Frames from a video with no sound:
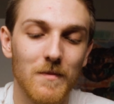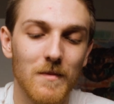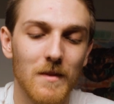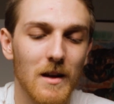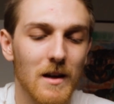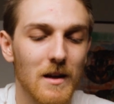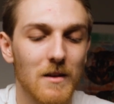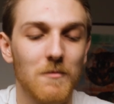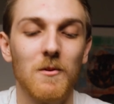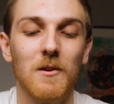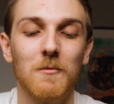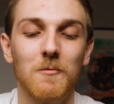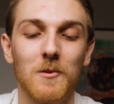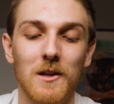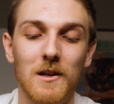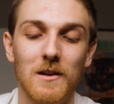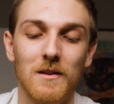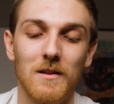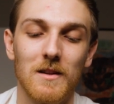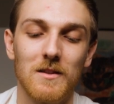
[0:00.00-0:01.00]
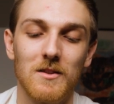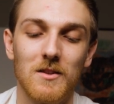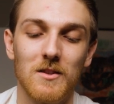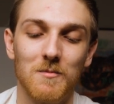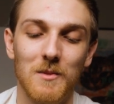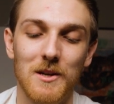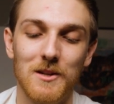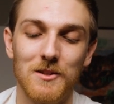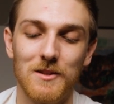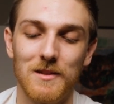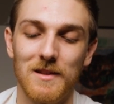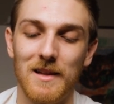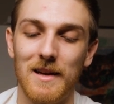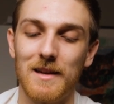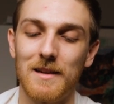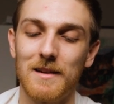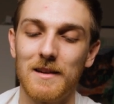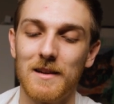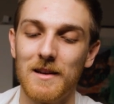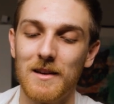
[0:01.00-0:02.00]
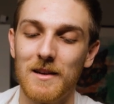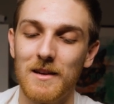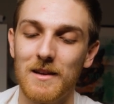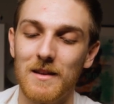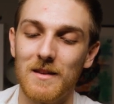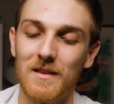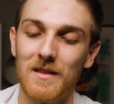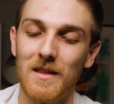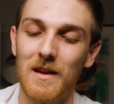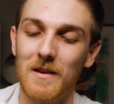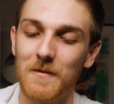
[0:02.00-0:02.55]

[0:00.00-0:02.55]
And while we're here, let's just mention that they